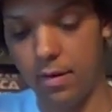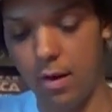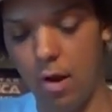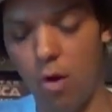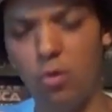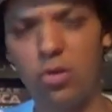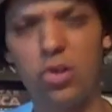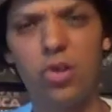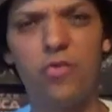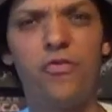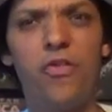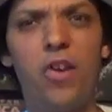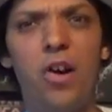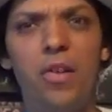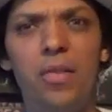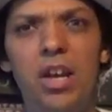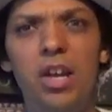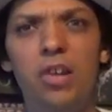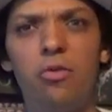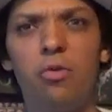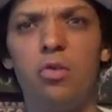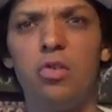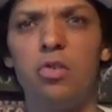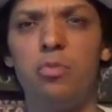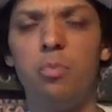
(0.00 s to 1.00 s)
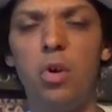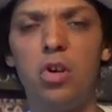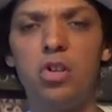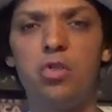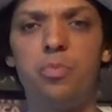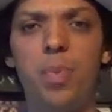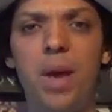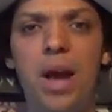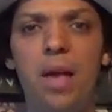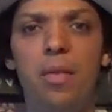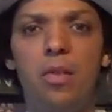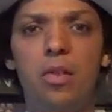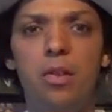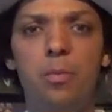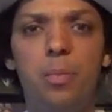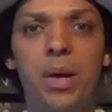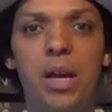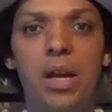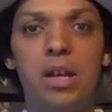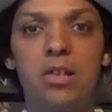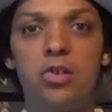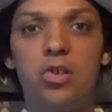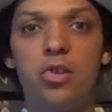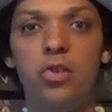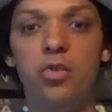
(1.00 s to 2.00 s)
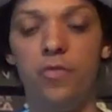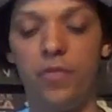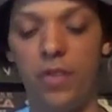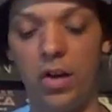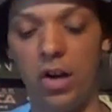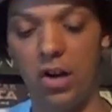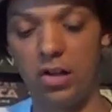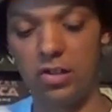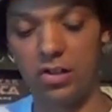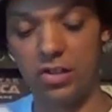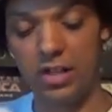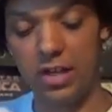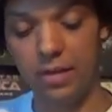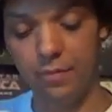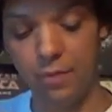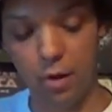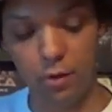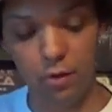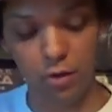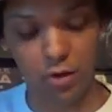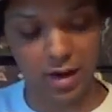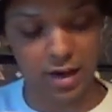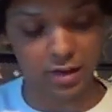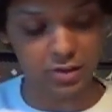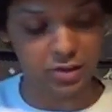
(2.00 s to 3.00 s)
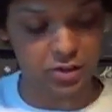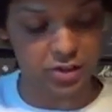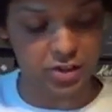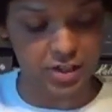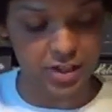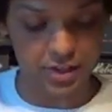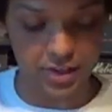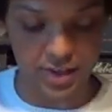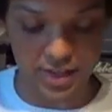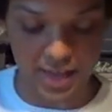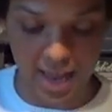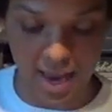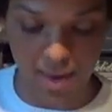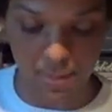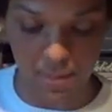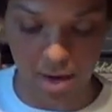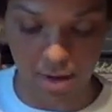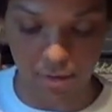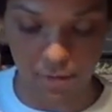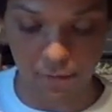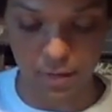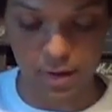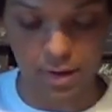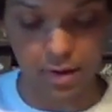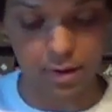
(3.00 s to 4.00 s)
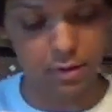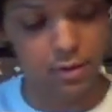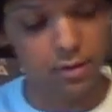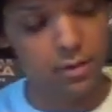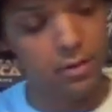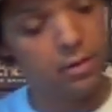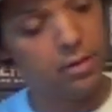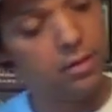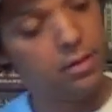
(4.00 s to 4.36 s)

I also find these ones much better than the PS2 version, even though you can actually see the game and everything.